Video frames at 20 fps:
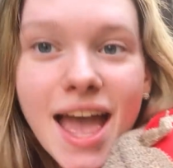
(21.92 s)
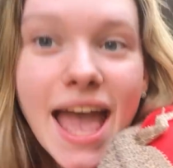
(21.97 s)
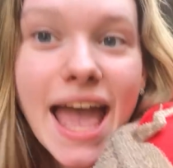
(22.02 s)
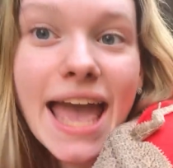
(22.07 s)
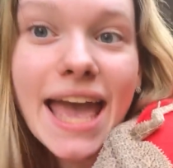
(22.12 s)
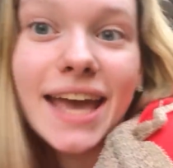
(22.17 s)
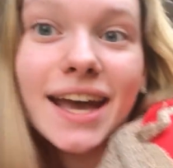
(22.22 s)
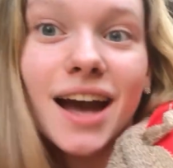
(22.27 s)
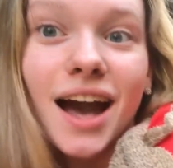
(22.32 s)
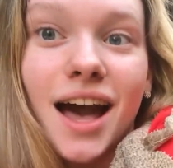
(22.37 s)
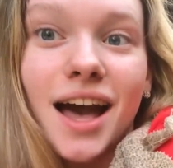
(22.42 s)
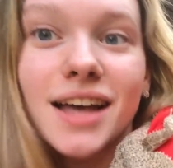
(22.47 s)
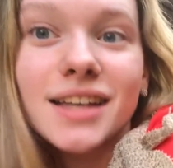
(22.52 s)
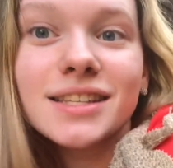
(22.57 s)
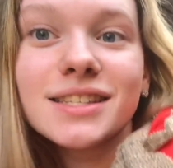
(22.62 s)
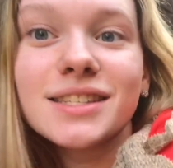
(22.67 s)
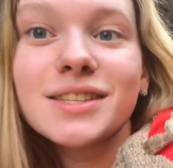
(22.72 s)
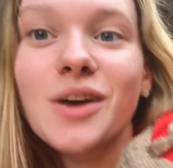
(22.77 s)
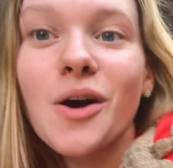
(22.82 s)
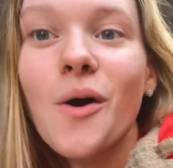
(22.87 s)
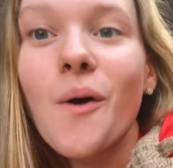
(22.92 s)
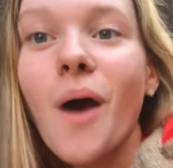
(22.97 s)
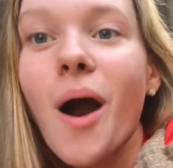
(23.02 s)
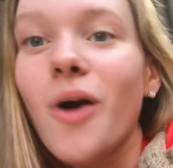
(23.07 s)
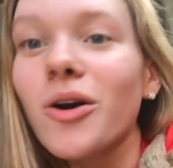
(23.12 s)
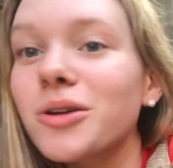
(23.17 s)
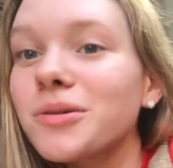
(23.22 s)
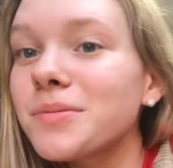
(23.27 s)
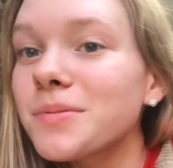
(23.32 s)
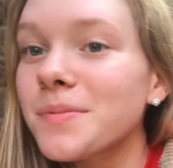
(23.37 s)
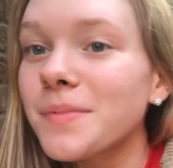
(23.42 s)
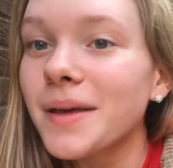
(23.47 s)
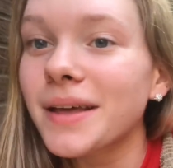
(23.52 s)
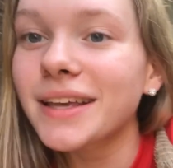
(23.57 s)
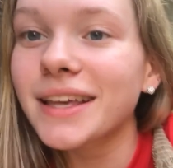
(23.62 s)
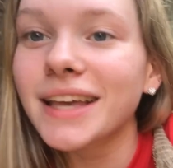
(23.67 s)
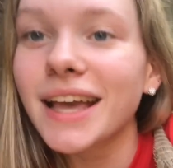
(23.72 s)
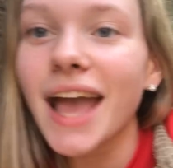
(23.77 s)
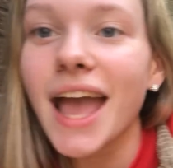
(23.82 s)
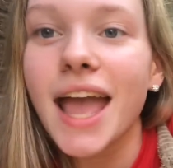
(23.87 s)
Hey guys, so I'm going to be
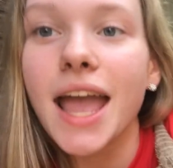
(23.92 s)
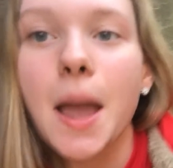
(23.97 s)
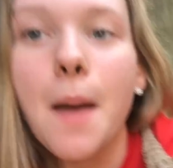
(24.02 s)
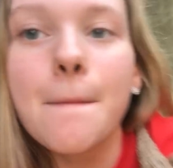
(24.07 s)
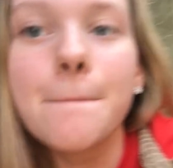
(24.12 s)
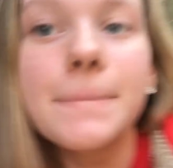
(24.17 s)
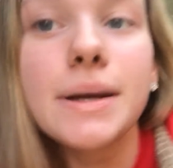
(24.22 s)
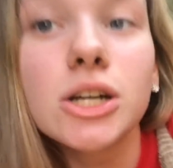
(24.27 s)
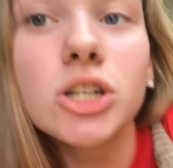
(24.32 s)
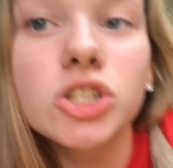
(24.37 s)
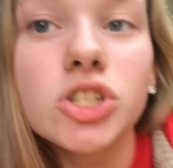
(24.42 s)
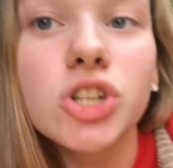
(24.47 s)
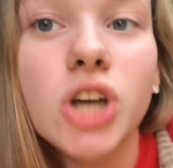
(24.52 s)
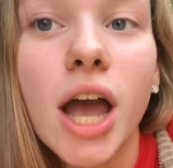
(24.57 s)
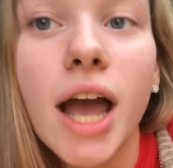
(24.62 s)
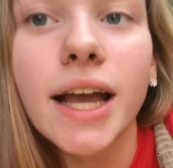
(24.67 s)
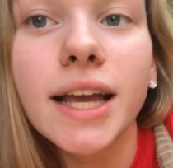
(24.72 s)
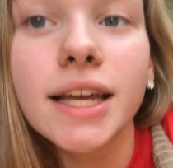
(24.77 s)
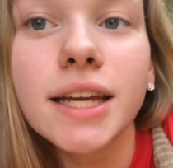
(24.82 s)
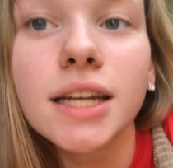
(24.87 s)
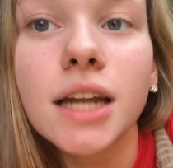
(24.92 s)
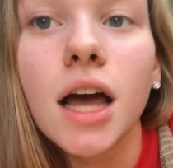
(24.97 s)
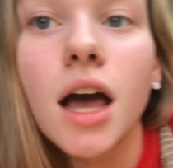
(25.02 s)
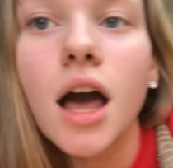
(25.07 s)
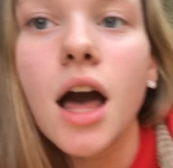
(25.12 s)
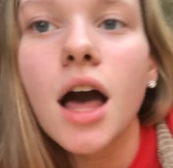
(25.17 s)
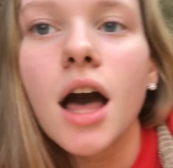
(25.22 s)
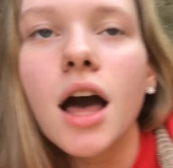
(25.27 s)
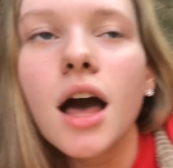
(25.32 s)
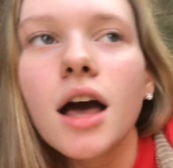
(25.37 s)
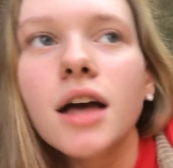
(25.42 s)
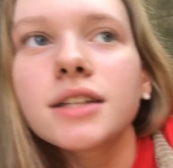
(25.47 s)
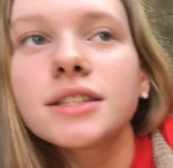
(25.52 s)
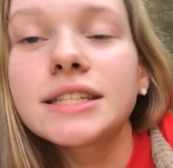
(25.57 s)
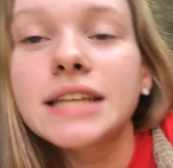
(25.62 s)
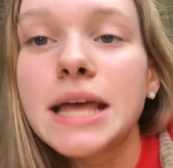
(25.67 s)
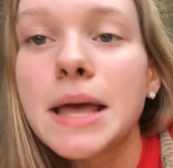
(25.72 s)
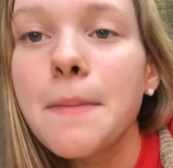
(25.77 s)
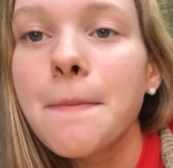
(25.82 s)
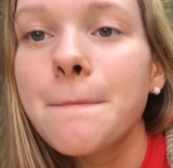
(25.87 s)
making a bearded dragon
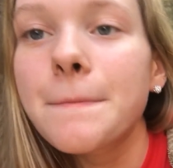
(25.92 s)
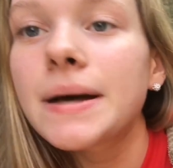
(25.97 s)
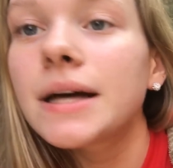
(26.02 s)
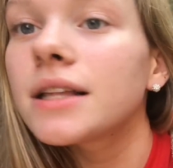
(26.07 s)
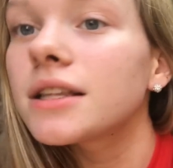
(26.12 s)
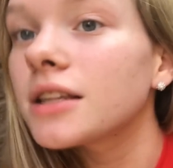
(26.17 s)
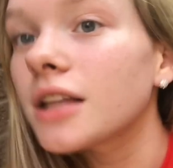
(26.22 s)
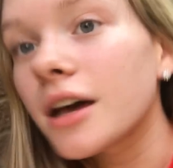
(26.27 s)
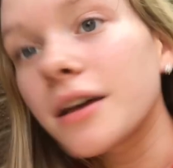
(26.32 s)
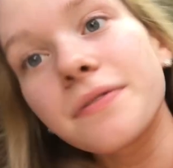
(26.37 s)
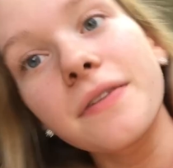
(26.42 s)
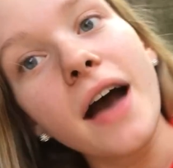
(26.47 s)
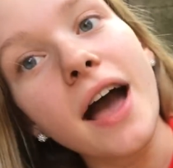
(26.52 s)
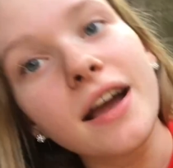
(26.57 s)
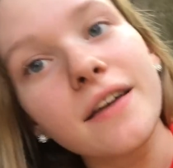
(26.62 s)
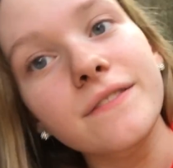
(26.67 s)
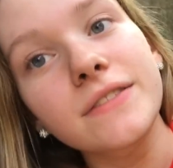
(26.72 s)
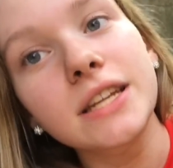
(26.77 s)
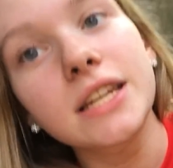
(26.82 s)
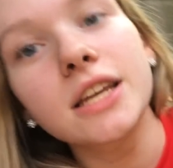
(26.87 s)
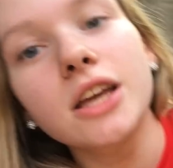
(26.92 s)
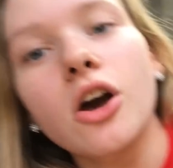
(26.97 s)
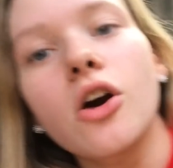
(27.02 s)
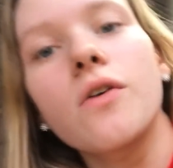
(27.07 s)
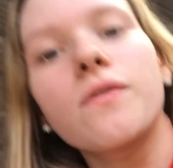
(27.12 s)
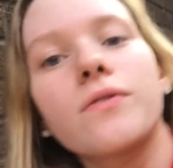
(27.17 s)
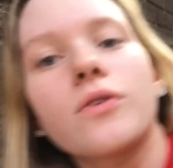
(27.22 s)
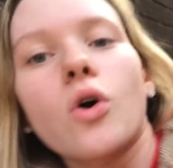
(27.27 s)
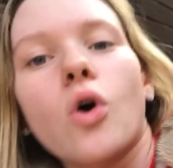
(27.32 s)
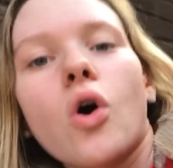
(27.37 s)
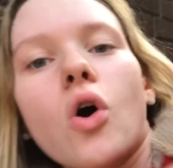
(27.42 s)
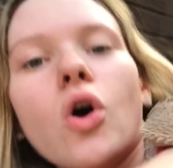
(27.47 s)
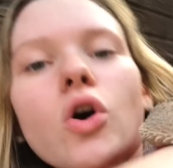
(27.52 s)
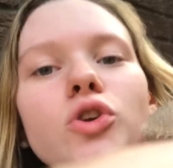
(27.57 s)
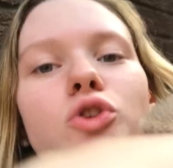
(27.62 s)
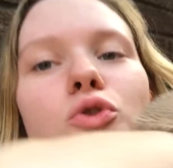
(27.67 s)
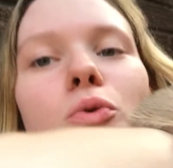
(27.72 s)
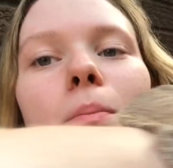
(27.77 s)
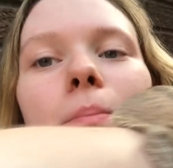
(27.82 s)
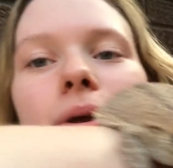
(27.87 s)
tip life hack video for all
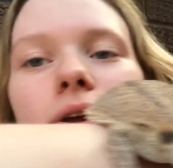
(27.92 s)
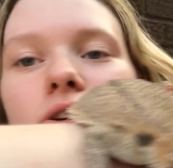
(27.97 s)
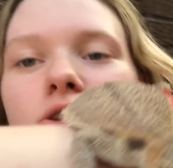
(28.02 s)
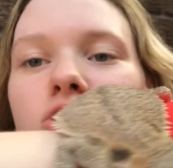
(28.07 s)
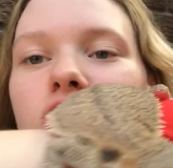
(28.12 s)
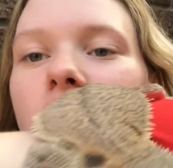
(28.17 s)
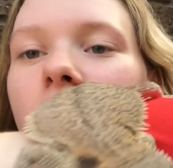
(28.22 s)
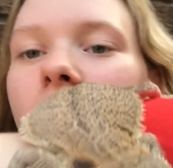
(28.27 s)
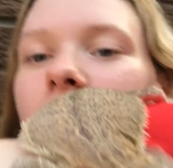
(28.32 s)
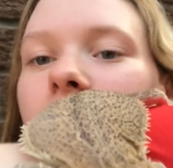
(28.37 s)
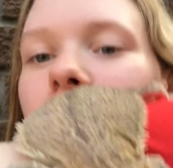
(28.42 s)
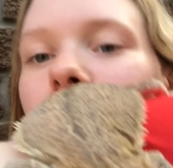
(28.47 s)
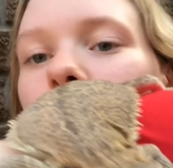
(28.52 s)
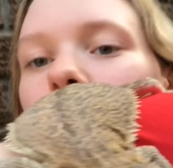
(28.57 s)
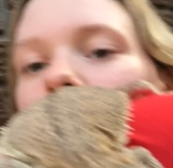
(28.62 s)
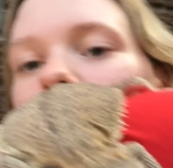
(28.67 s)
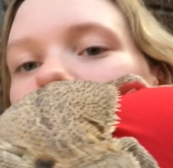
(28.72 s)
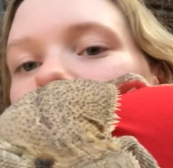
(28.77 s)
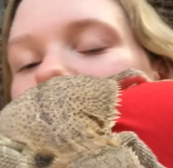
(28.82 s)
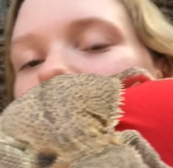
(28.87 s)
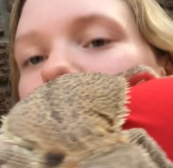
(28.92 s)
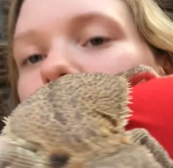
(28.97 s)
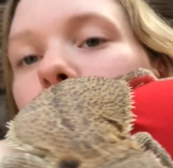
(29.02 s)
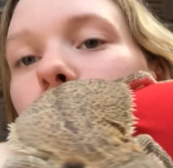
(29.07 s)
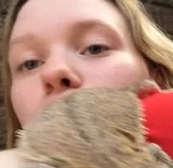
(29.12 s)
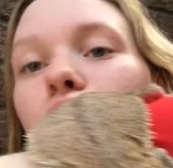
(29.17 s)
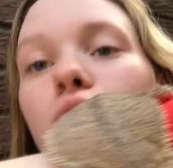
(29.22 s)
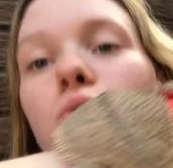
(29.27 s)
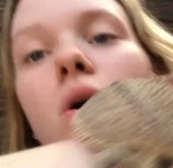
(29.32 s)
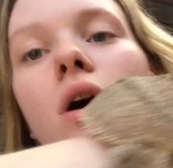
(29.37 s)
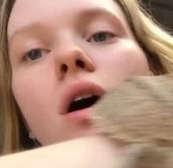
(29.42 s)
you bearded dragon owners who